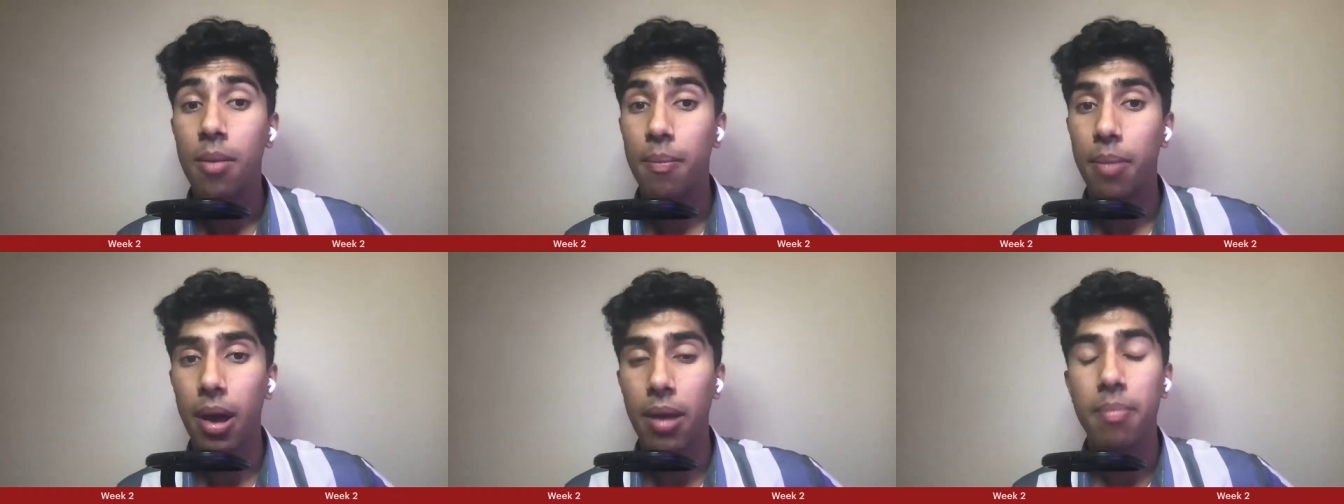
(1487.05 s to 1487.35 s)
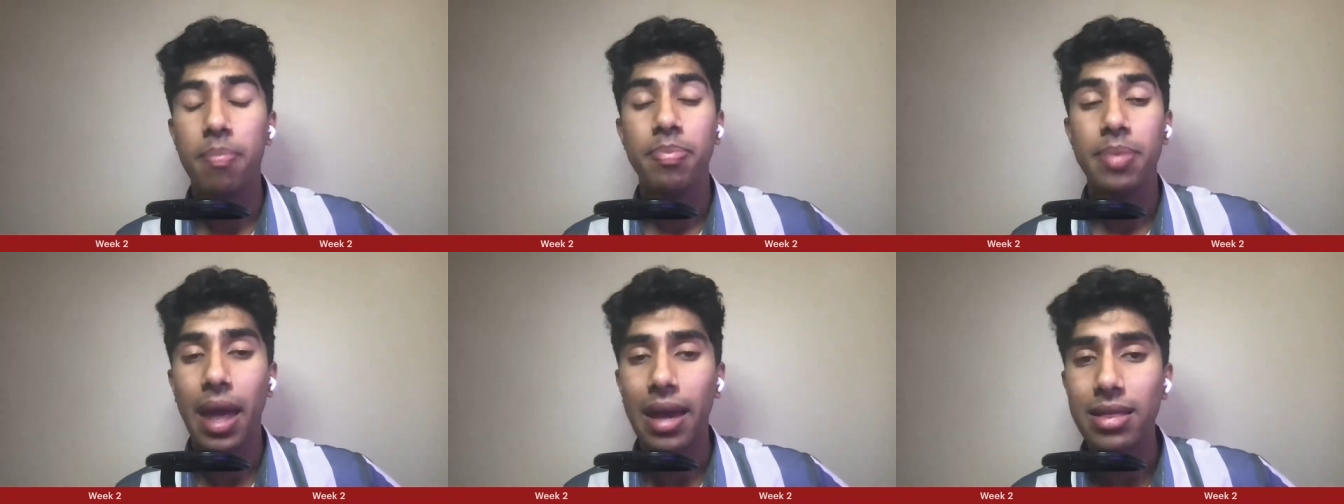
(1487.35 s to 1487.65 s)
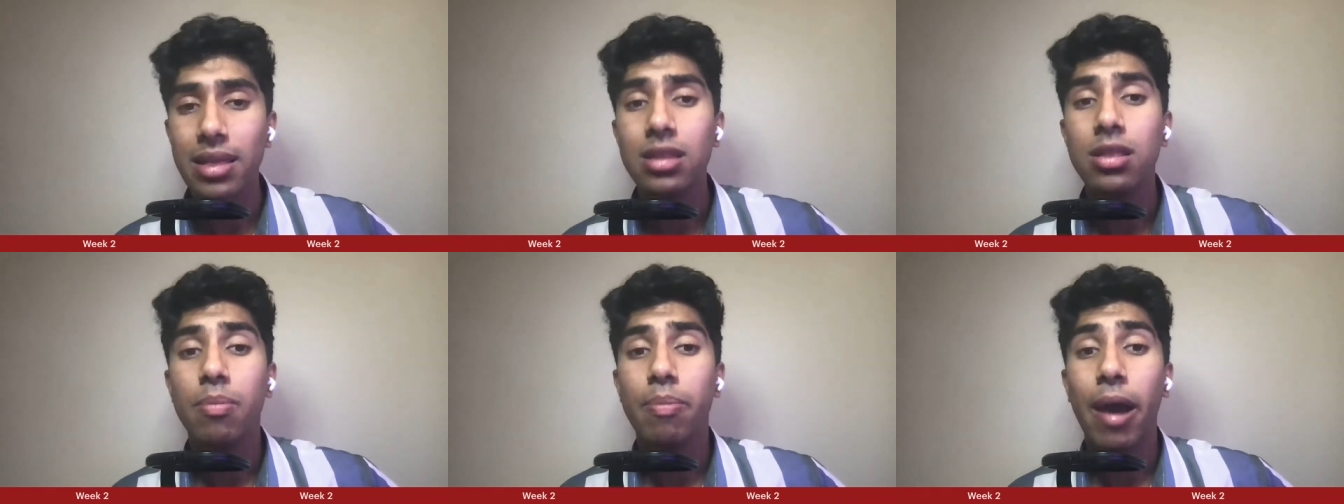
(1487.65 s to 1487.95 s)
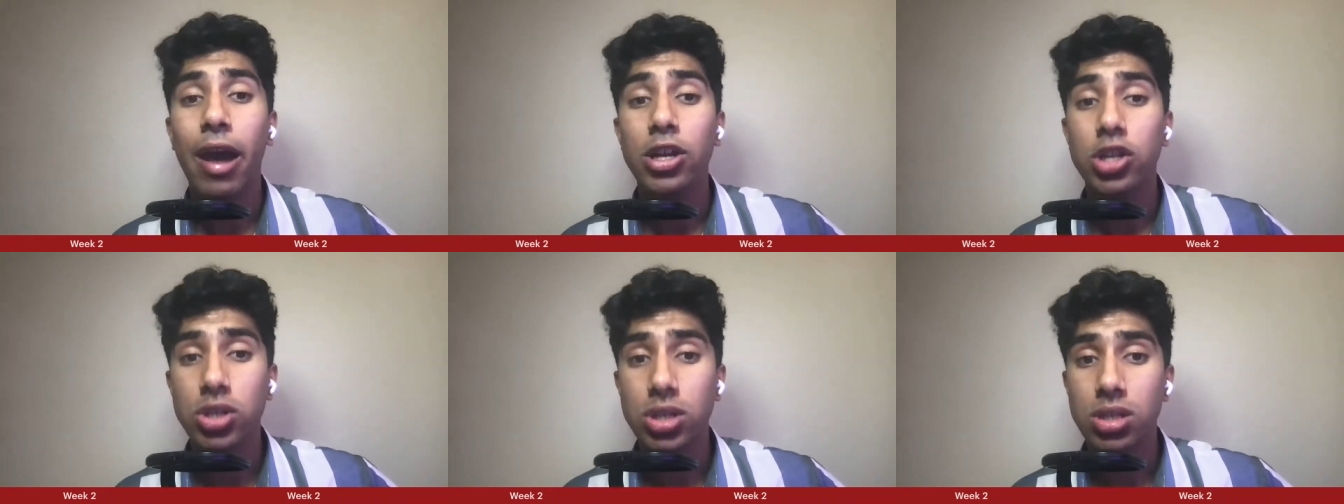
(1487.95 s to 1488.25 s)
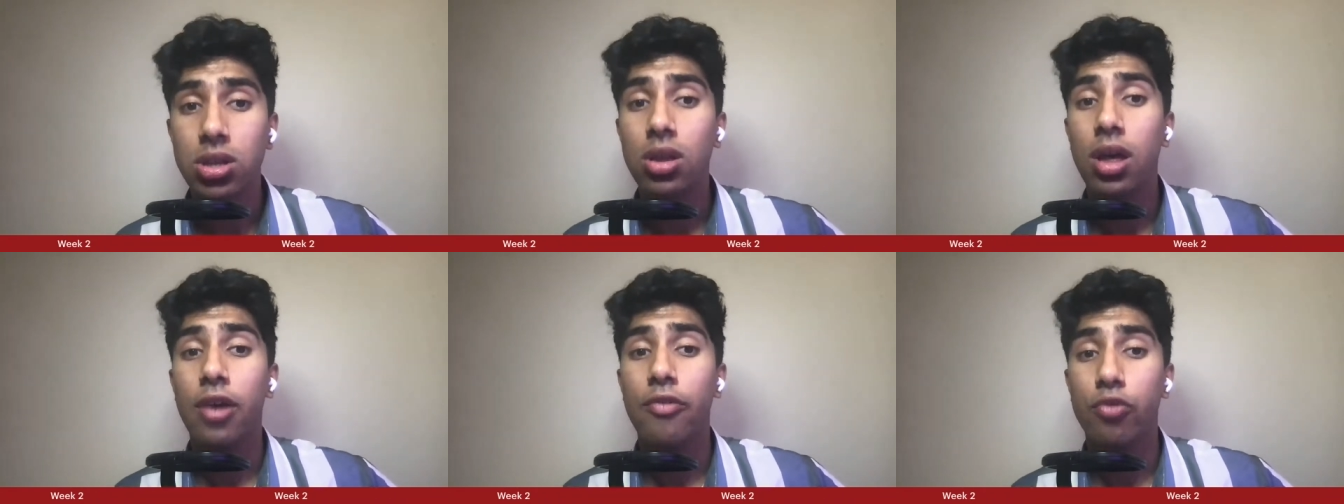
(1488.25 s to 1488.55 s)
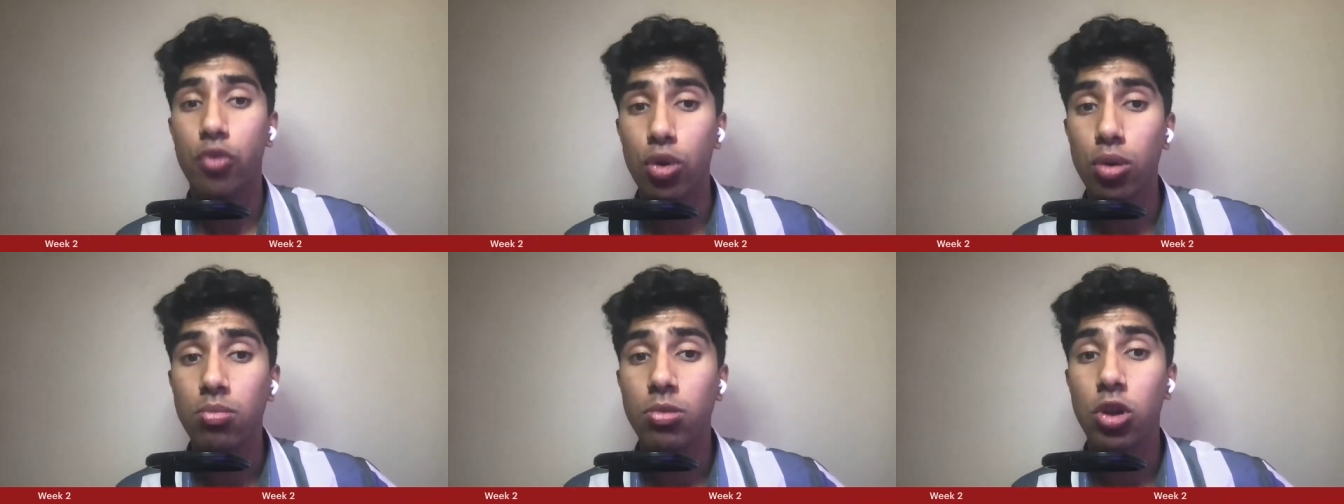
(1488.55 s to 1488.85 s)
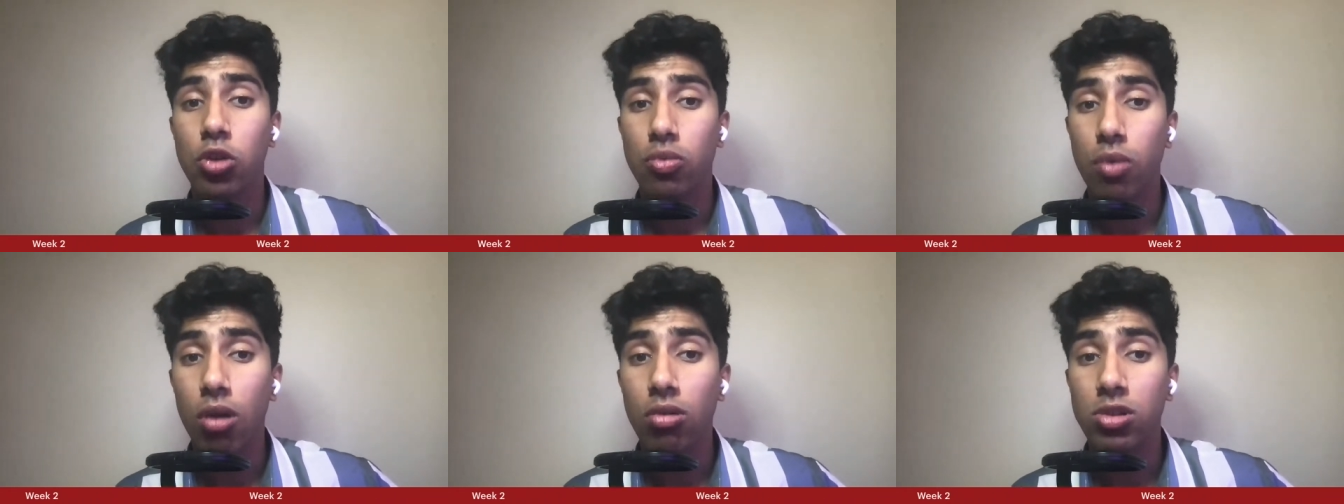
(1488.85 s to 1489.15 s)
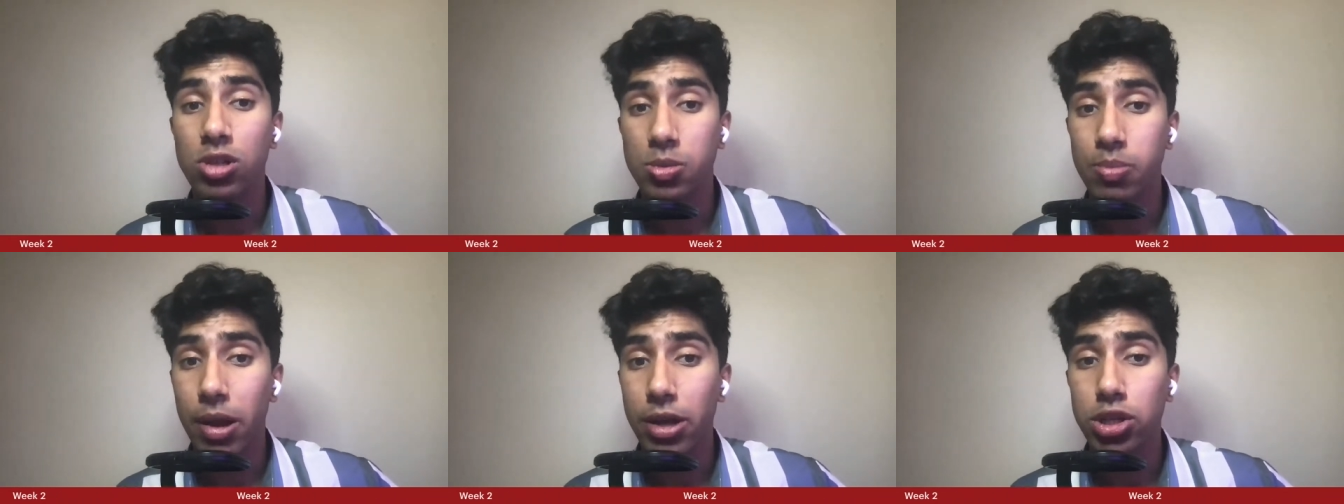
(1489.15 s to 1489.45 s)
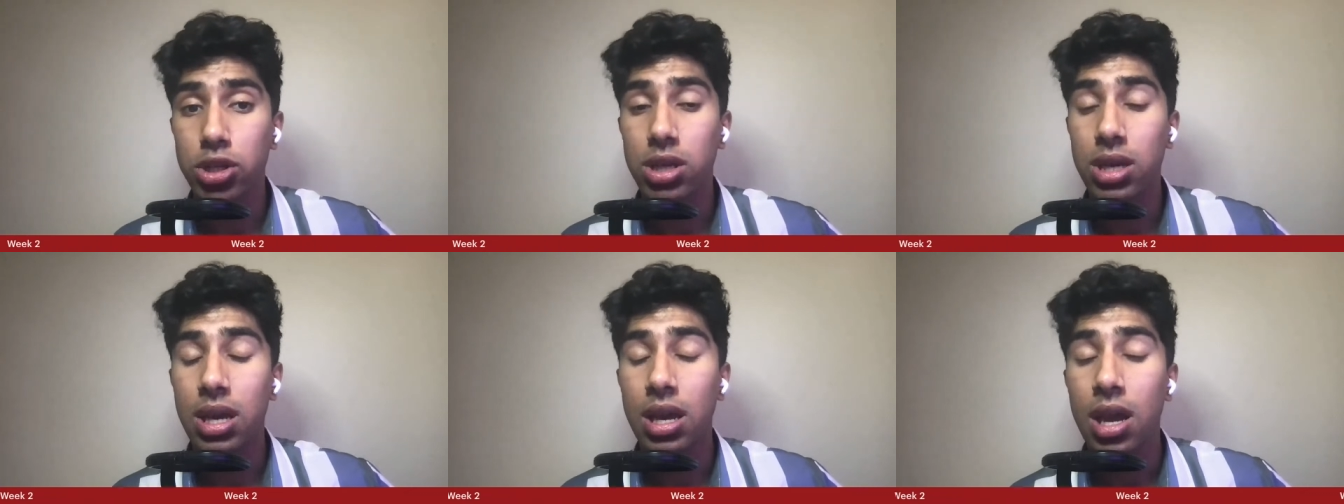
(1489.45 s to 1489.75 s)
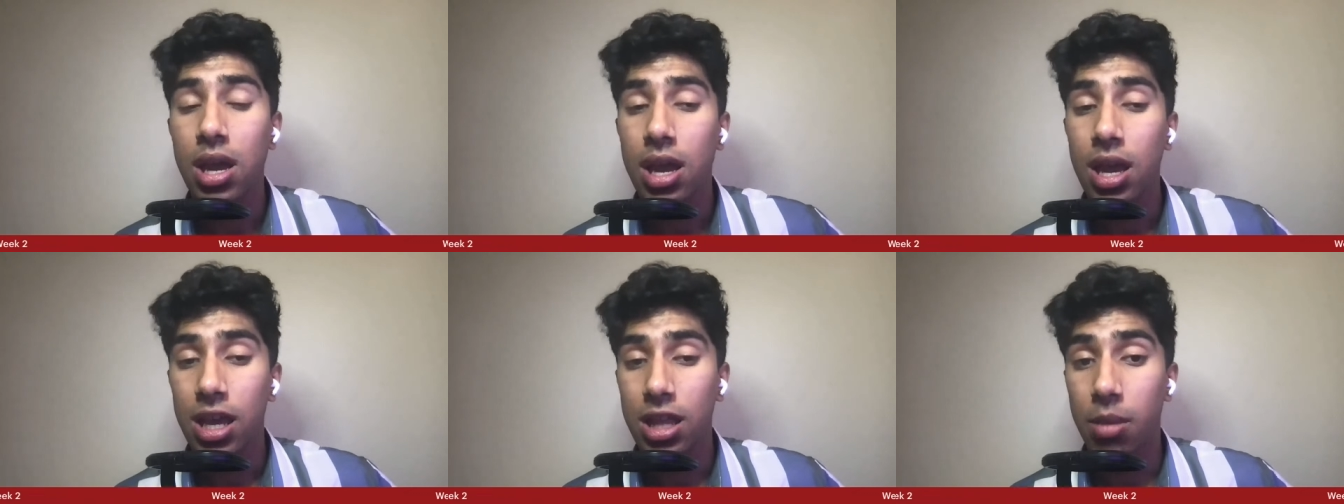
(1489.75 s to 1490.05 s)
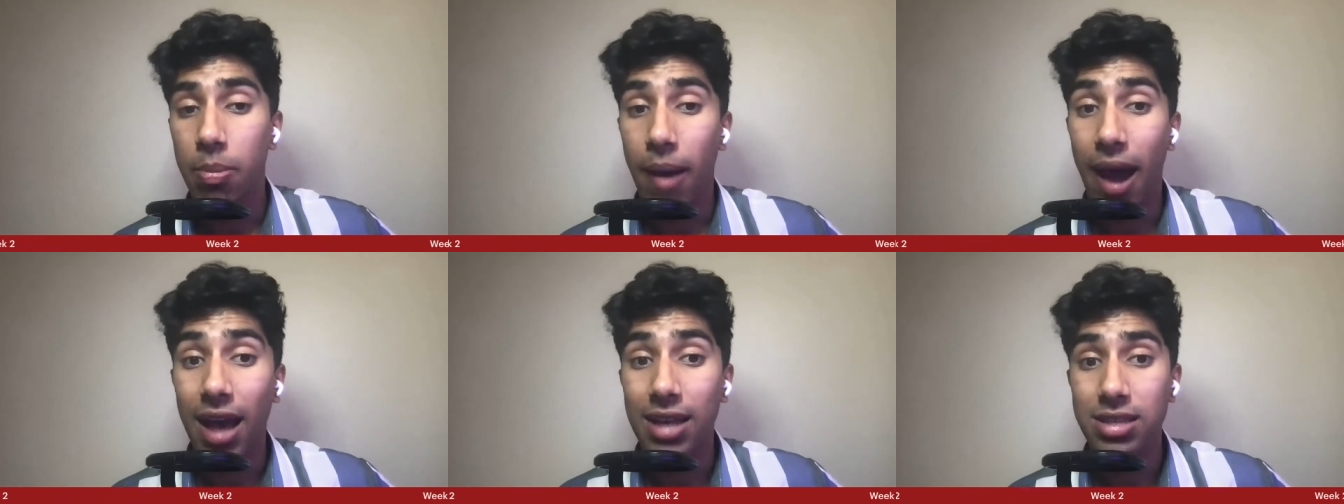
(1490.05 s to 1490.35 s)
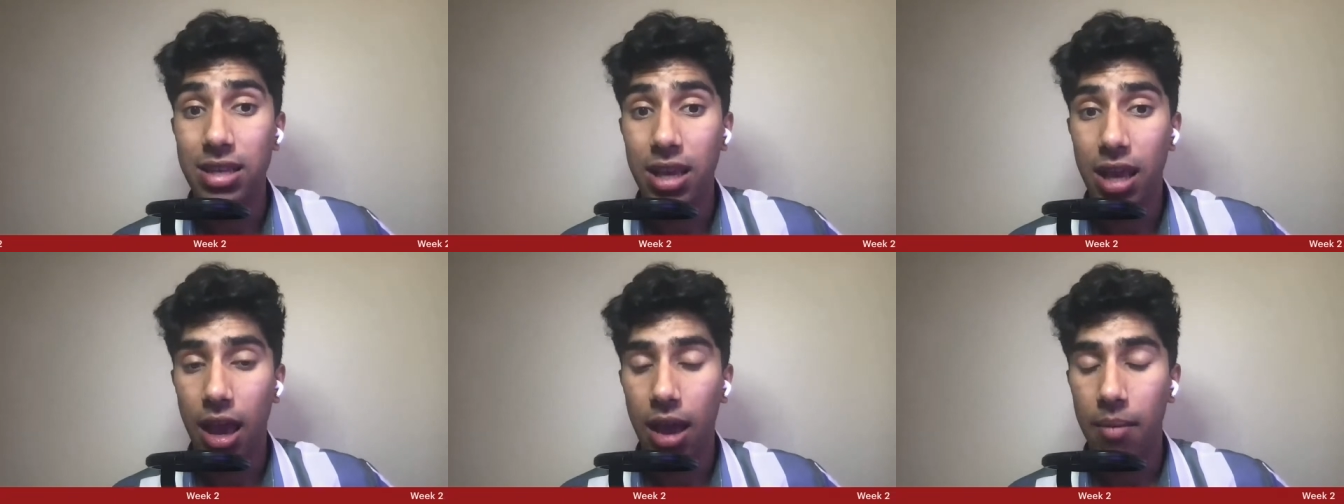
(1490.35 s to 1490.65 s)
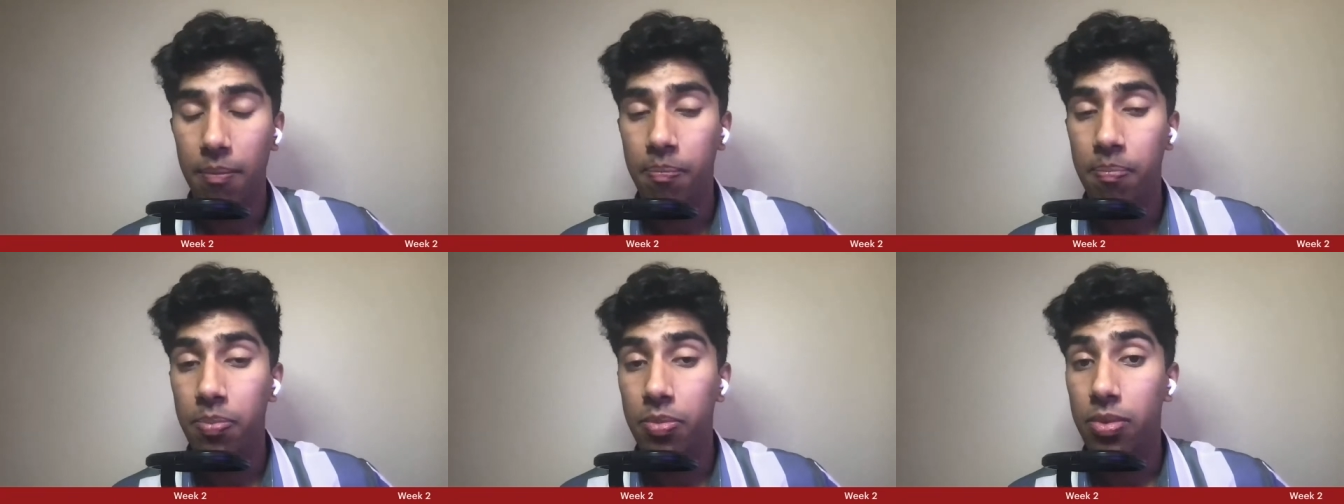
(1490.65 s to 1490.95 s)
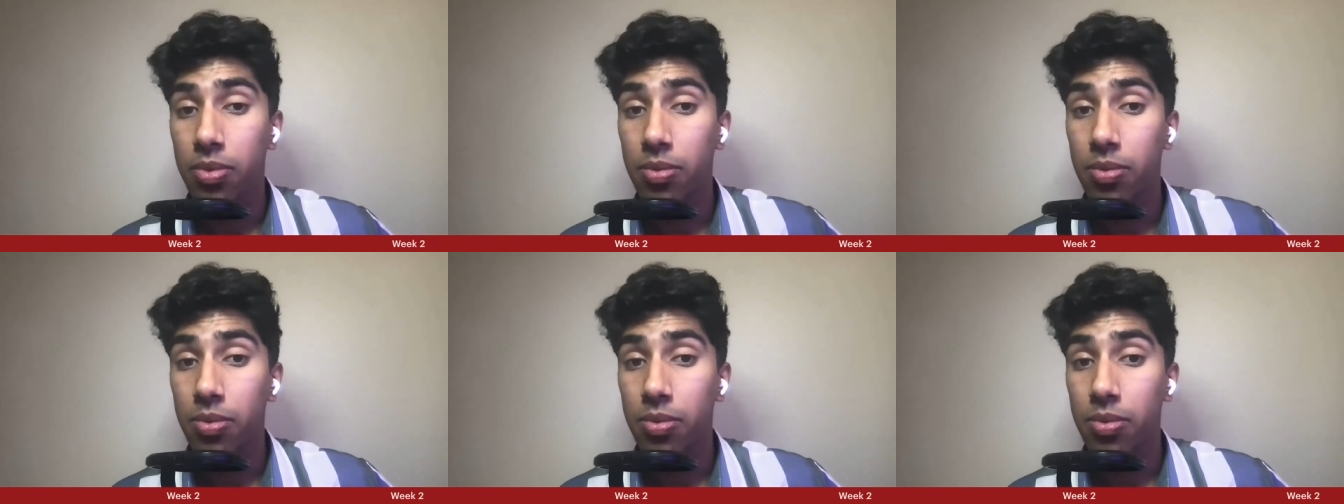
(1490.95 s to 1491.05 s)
But I think the Badgers still have room to grow, especially in the passing game,